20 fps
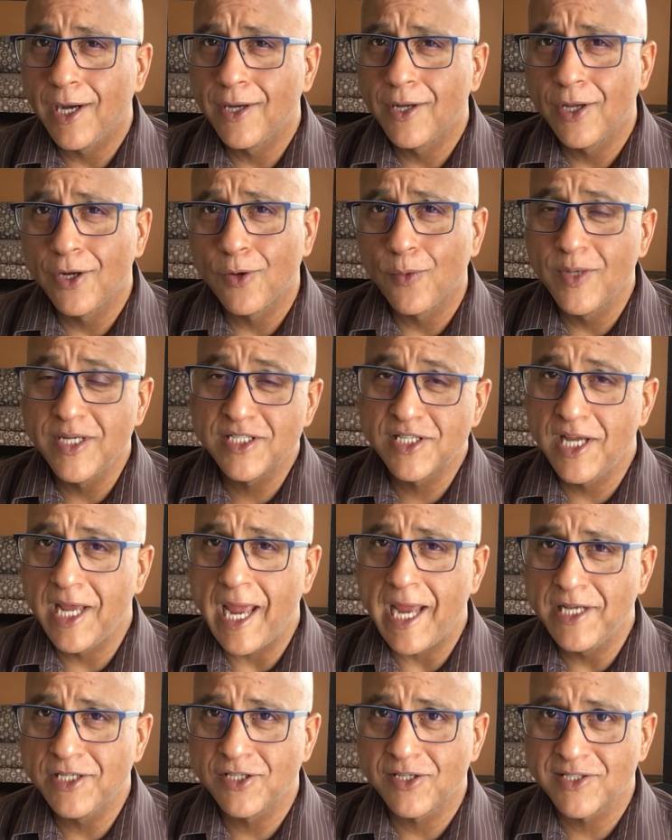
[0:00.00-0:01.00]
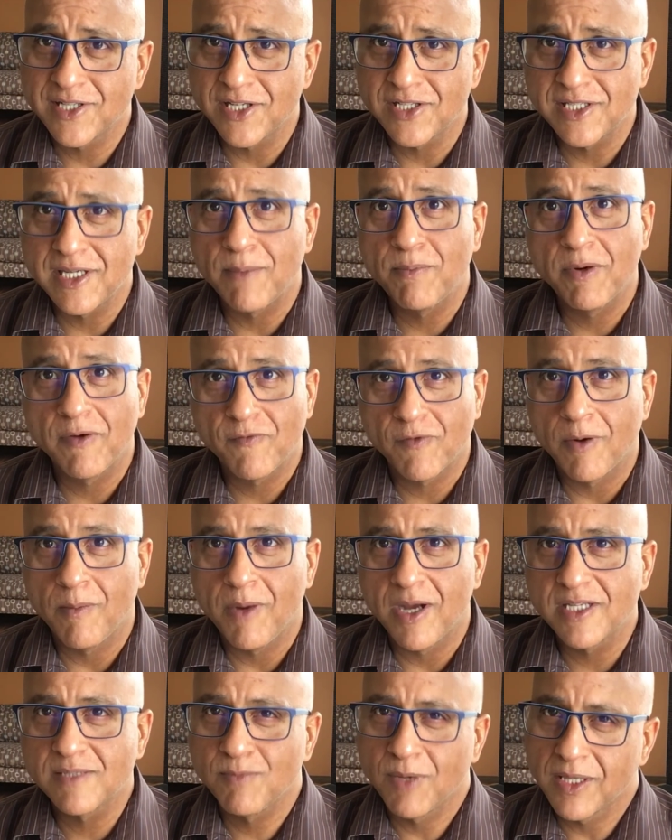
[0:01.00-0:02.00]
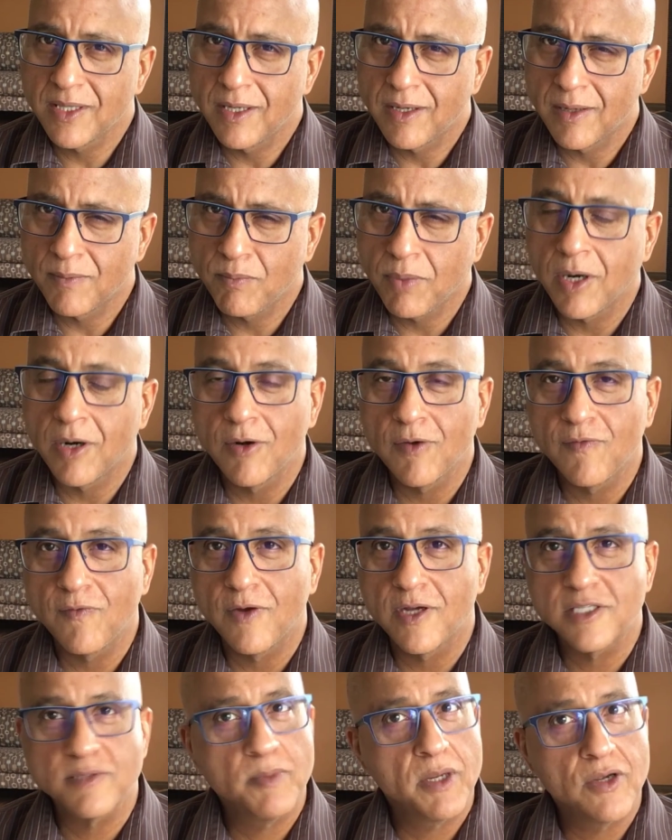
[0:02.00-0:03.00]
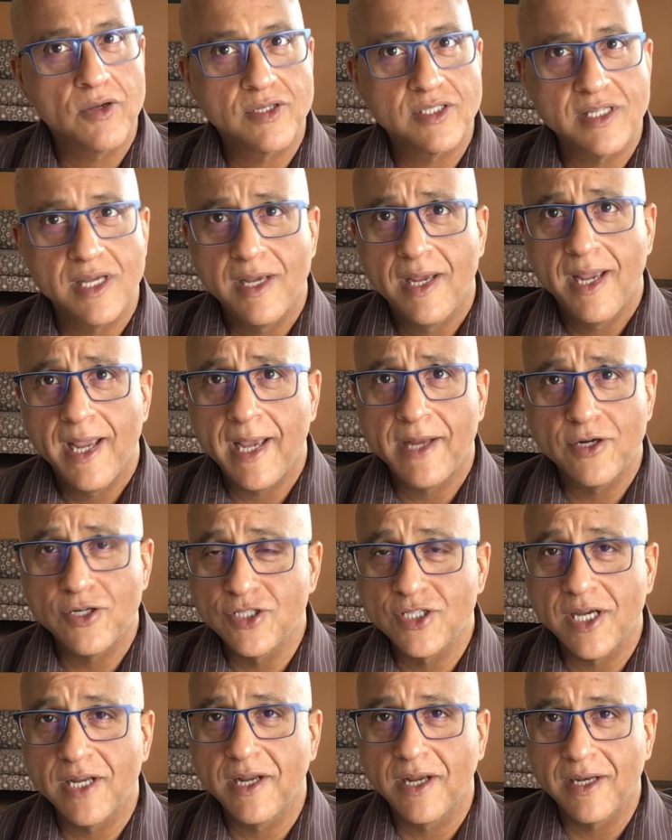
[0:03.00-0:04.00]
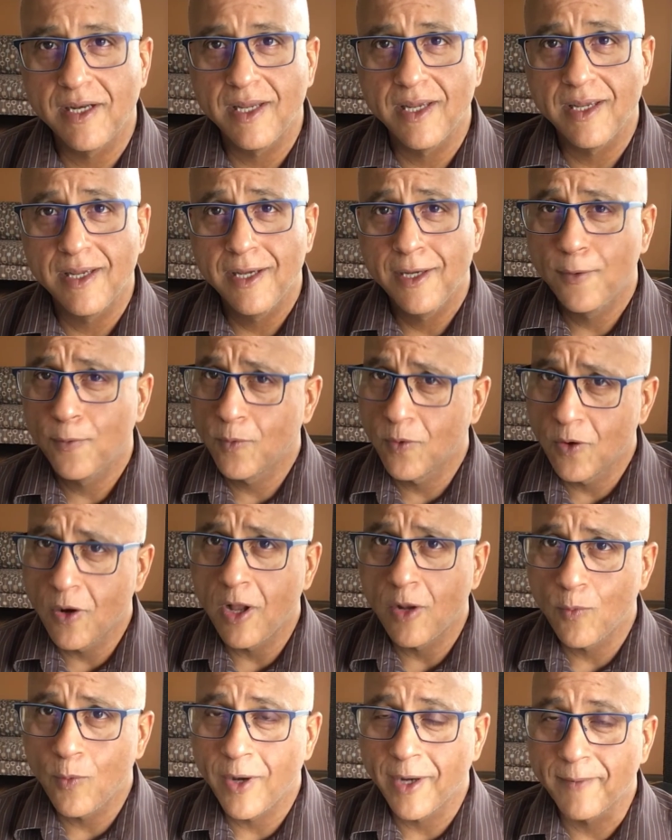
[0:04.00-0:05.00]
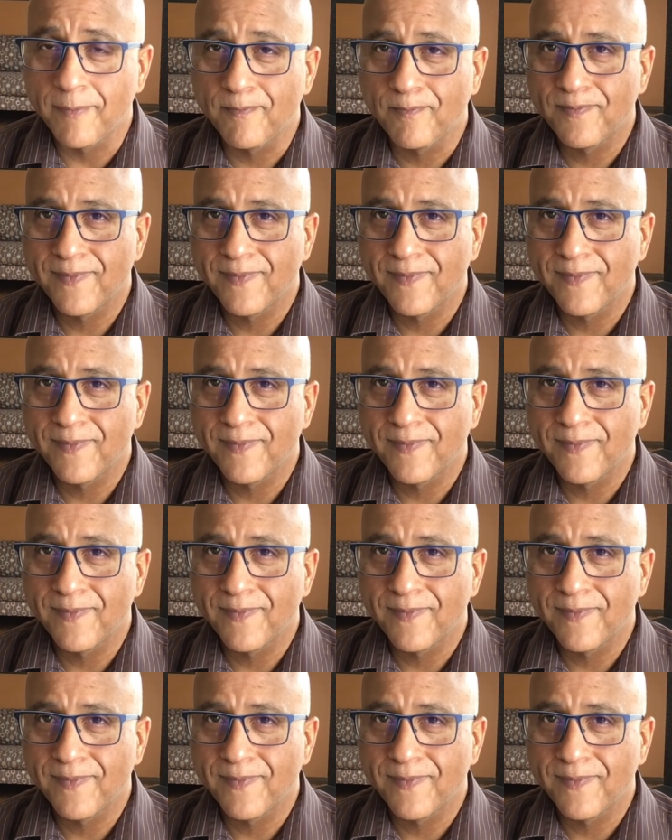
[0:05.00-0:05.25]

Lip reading: We see angels as separate from us, but they're a part of us because energetically we're all one.